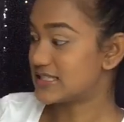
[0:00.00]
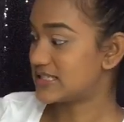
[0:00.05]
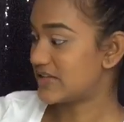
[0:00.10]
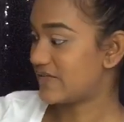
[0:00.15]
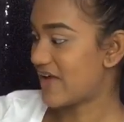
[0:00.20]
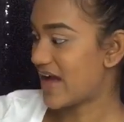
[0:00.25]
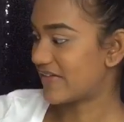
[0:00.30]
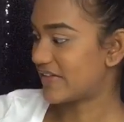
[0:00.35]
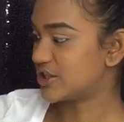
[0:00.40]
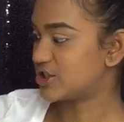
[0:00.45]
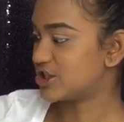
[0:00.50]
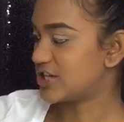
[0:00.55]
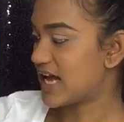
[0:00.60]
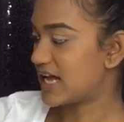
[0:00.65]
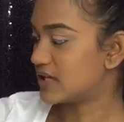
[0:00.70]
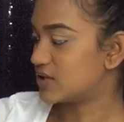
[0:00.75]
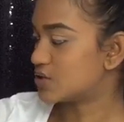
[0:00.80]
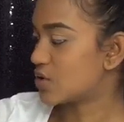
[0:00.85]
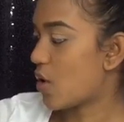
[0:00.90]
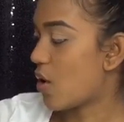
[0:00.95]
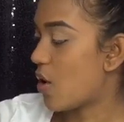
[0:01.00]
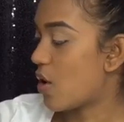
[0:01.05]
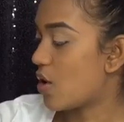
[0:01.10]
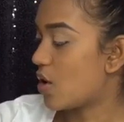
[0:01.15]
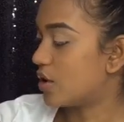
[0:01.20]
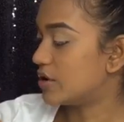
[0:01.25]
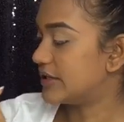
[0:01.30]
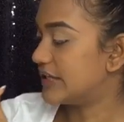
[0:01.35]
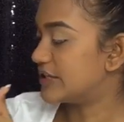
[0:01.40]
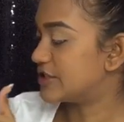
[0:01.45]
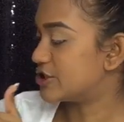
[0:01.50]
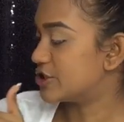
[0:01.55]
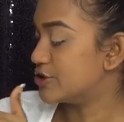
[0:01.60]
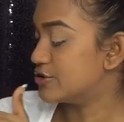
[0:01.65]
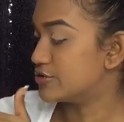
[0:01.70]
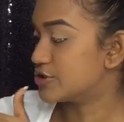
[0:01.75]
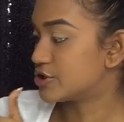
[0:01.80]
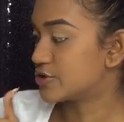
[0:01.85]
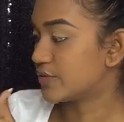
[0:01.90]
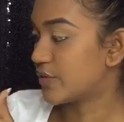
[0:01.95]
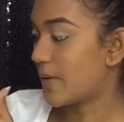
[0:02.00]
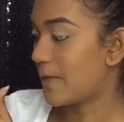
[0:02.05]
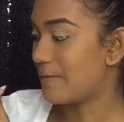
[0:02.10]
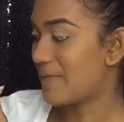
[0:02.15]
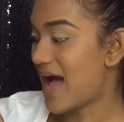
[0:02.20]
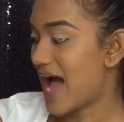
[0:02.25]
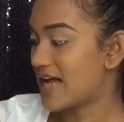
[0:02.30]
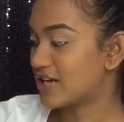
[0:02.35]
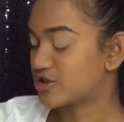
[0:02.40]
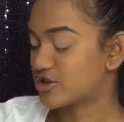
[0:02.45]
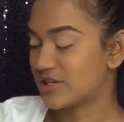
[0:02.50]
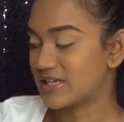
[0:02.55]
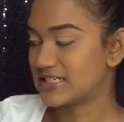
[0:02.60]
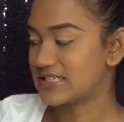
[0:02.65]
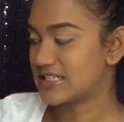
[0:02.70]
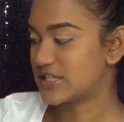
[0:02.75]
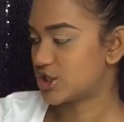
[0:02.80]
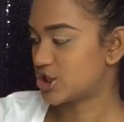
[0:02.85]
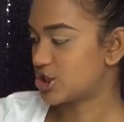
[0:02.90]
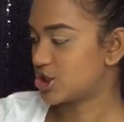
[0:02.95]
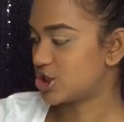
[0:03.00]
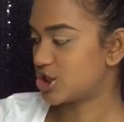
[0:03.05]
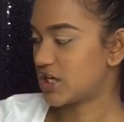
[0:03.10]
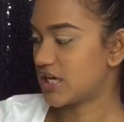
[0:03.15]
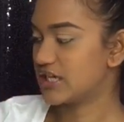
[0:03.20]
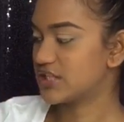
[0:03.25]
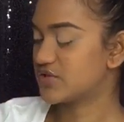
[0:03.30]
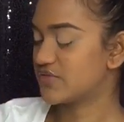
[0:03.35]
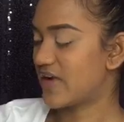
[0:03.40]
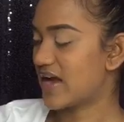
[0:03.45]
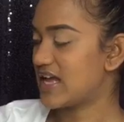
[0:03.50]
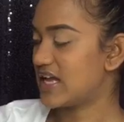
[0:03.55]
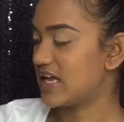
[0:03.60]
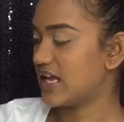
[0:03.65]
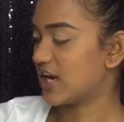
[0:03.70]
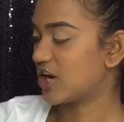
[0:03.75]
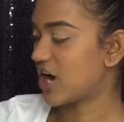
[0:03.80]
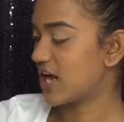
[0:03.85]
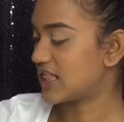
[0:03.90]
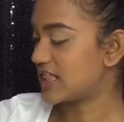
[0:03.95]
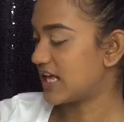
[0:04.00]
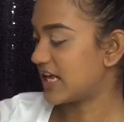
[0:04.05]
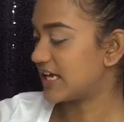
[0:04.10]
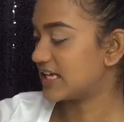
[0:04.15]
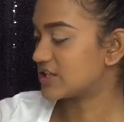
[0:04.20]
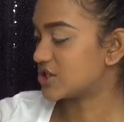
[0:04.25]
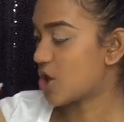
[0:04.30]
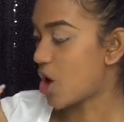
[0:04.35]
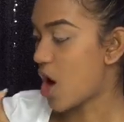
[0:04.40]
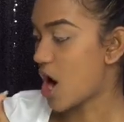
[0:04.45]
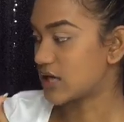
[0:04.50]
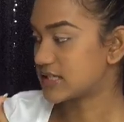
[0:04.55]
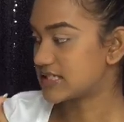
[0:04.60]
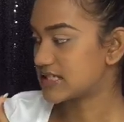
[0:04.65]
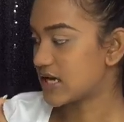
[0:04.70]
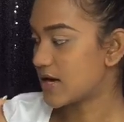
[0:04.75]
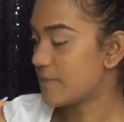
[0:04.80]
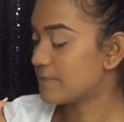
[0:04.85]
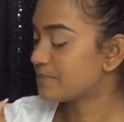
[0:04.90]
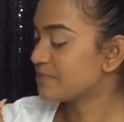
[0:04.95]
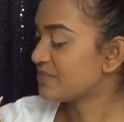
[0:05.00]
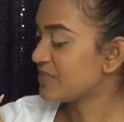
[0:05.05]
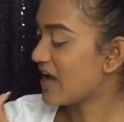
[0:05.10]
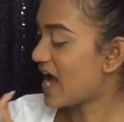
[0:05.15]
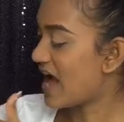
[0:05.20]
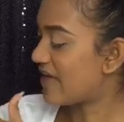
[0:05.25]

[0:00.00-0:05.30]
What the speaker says: is the fact that she has all these neutral matte transition shades right here. I think is awesome.